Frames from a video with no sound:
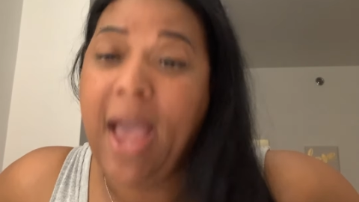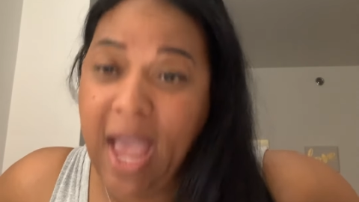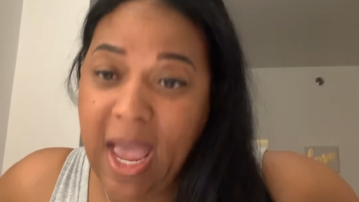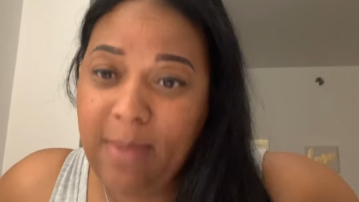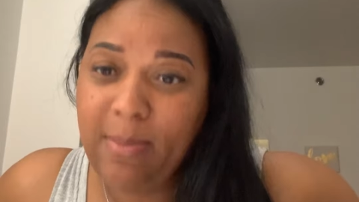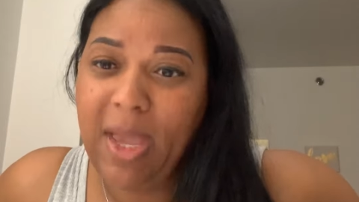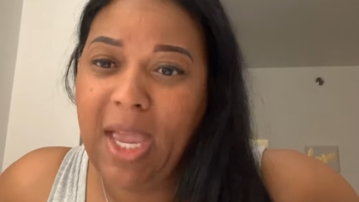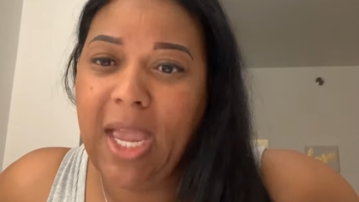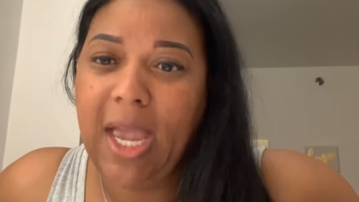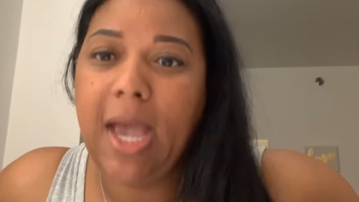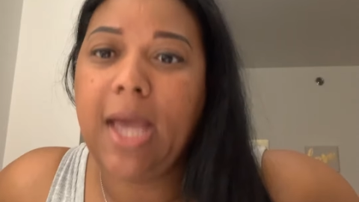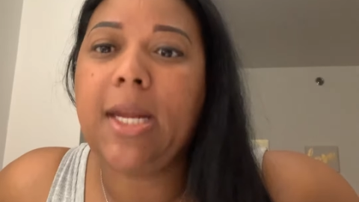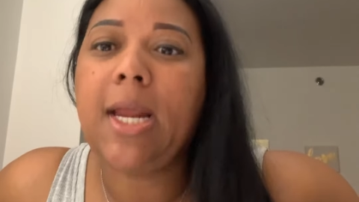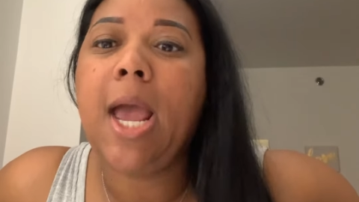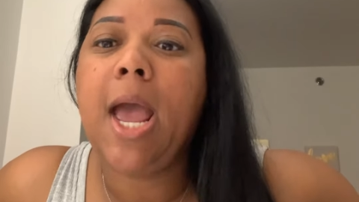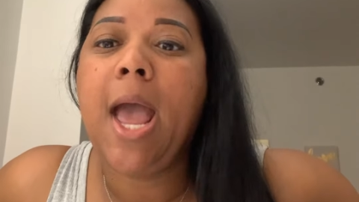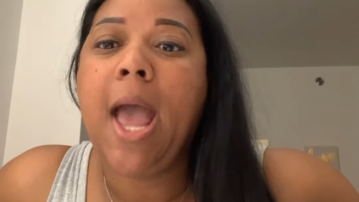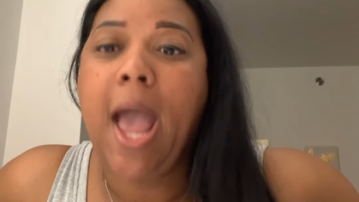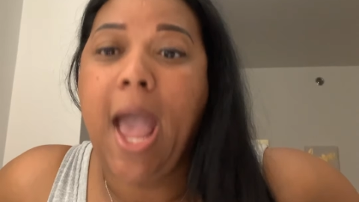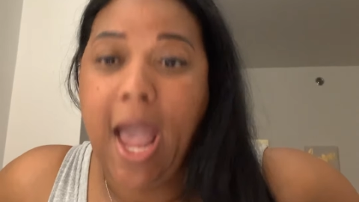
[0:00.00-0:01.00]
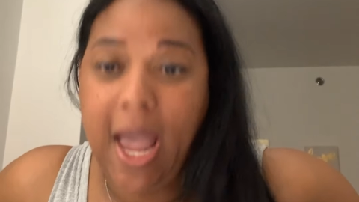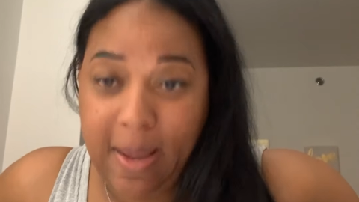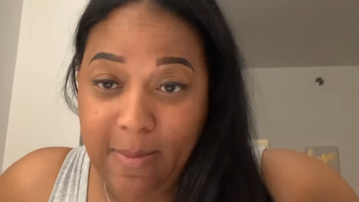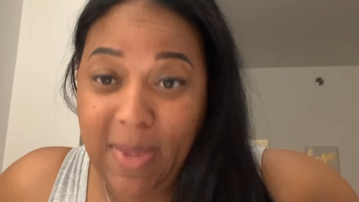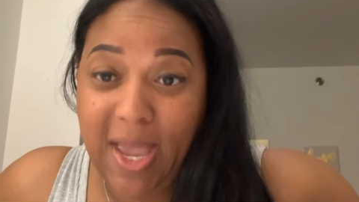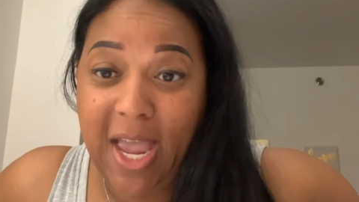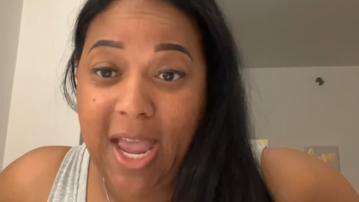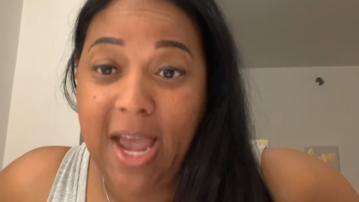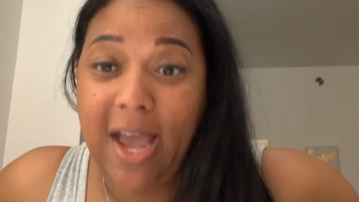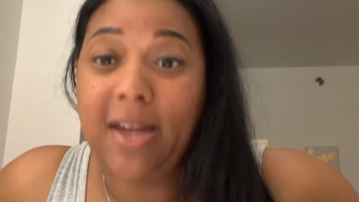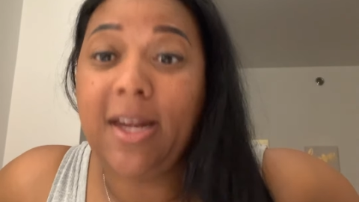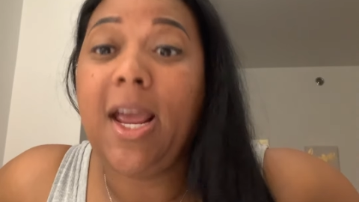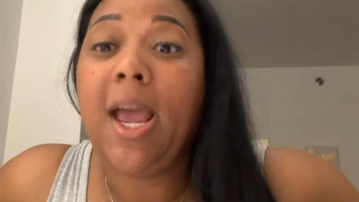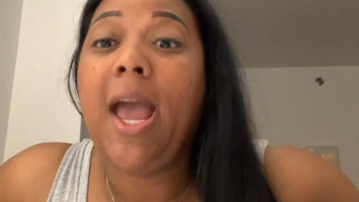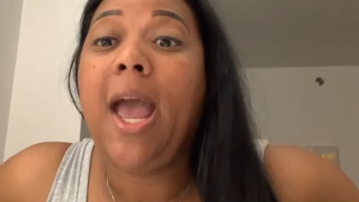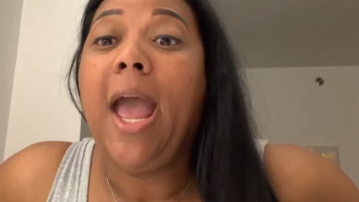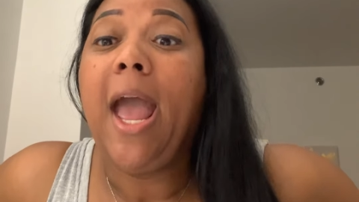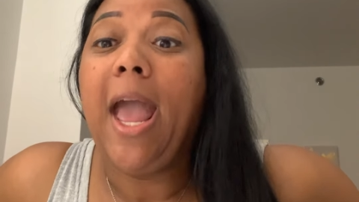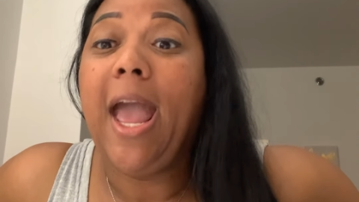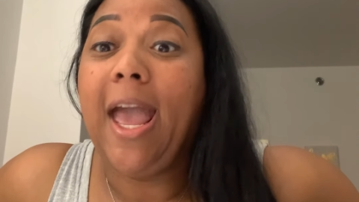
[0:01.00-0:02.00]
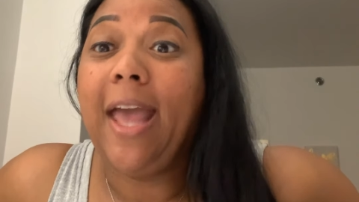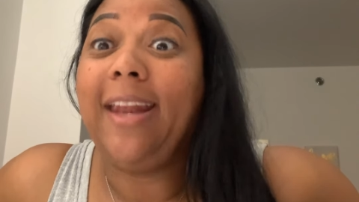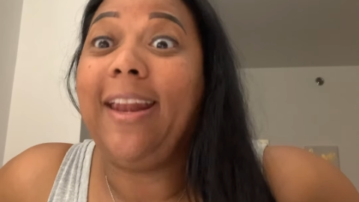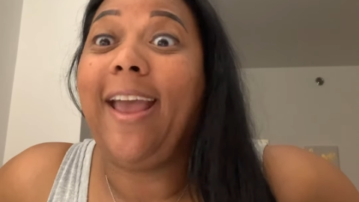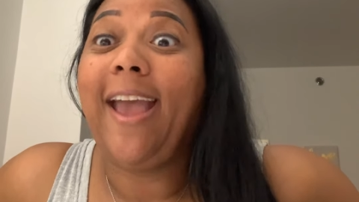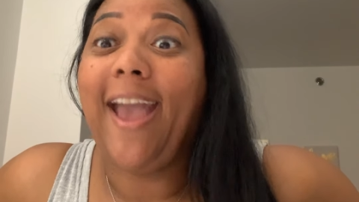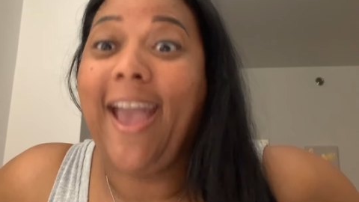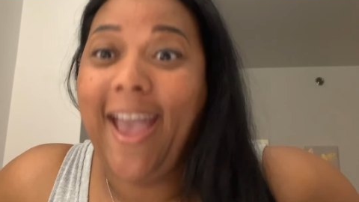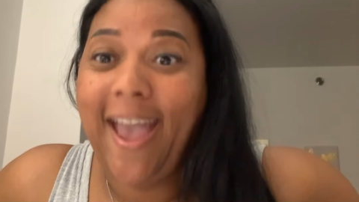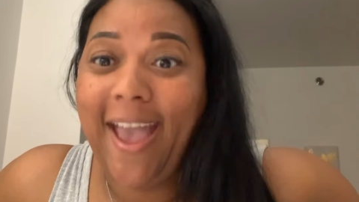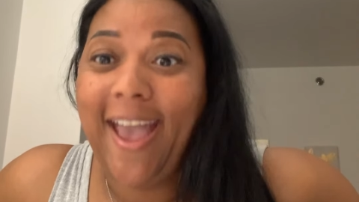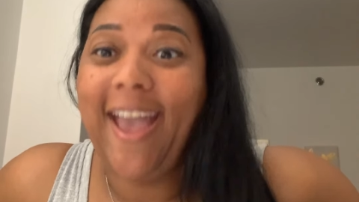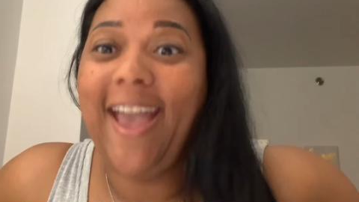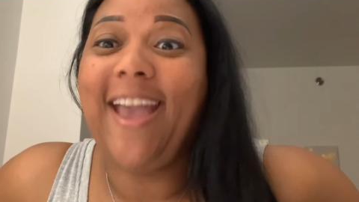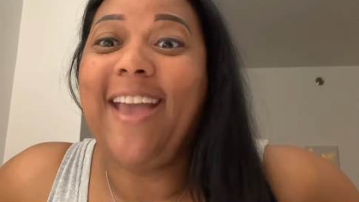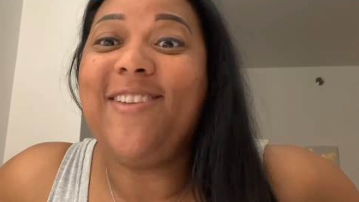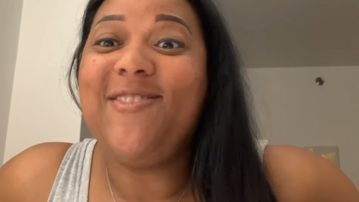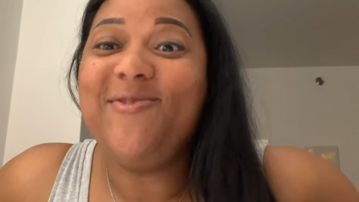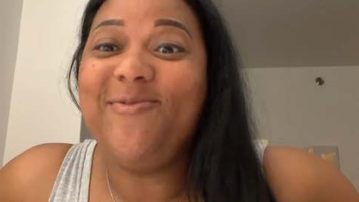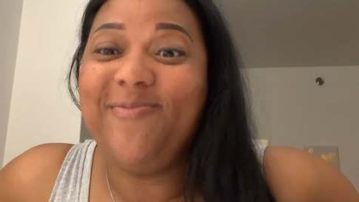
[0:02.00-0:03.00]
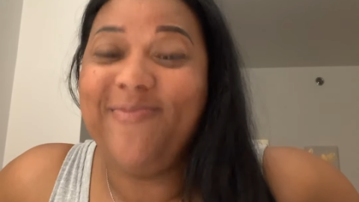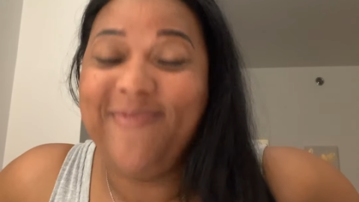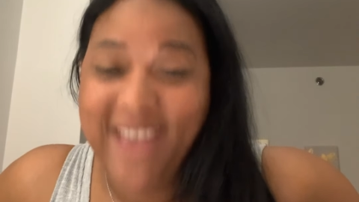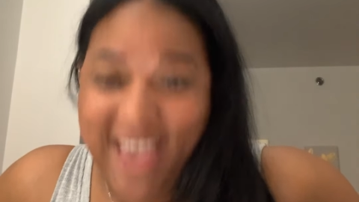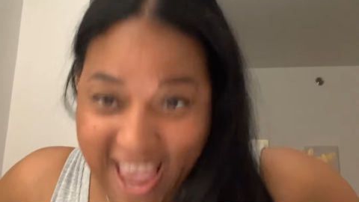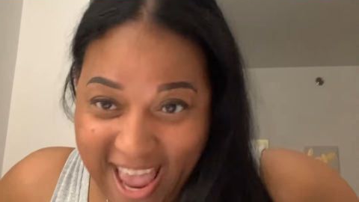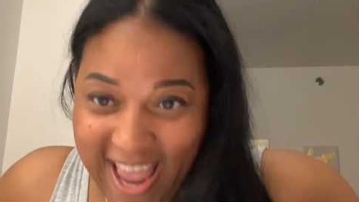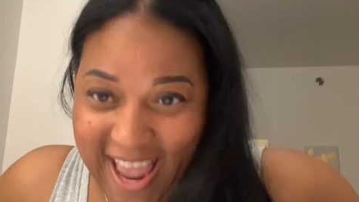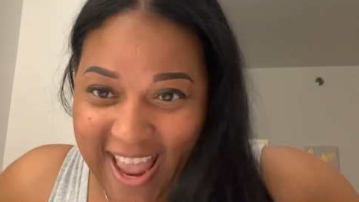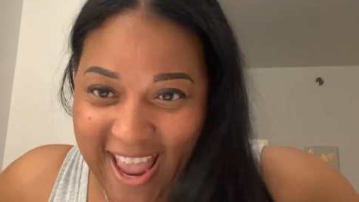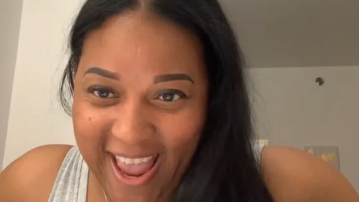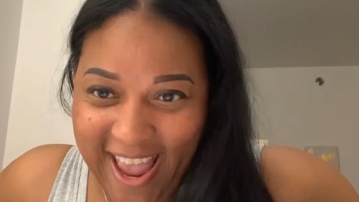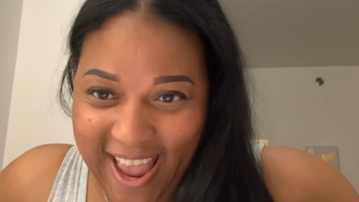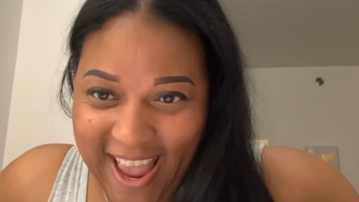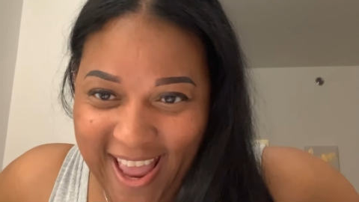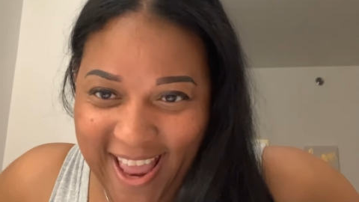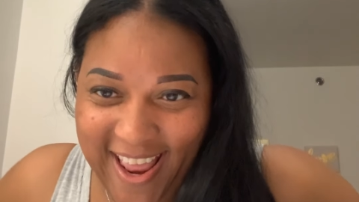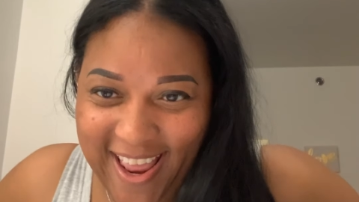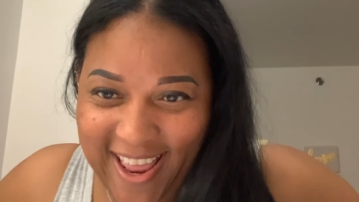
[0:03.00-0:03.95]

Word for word: Amen, amen, and amen.